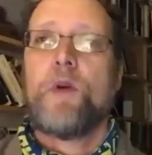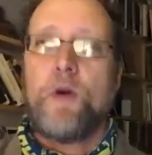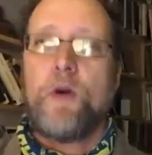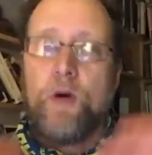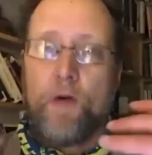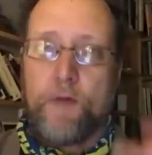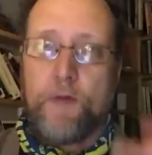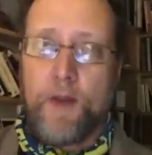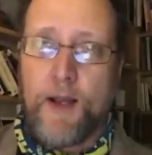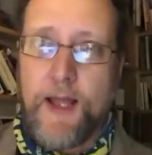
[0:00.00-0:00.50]

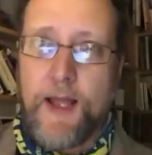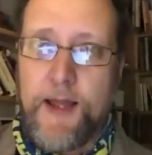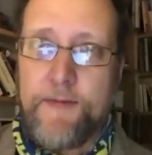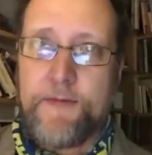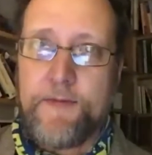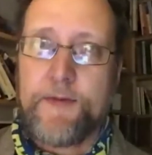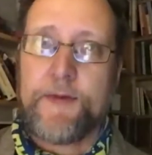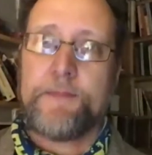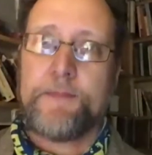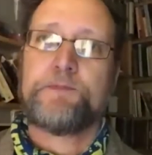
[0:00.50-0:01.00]
on the
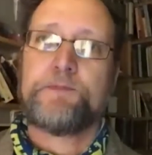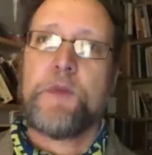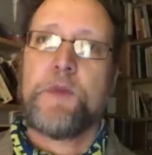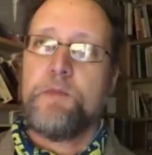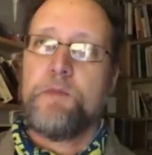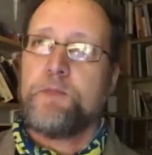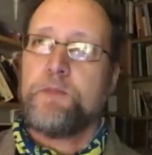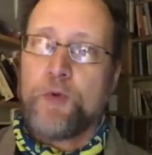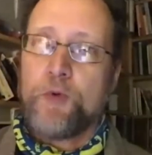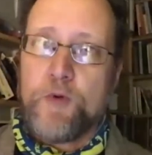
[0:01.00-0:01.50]
left, in
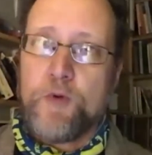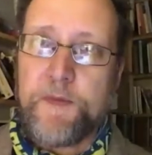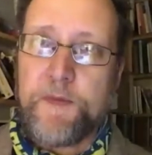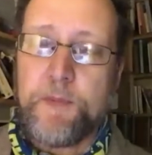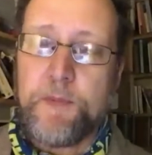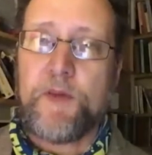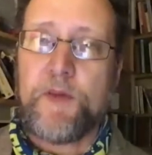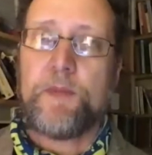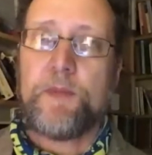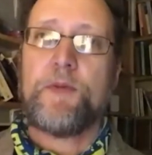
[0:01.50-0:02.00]
the broadest
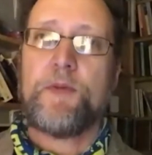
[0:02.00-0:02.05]
possible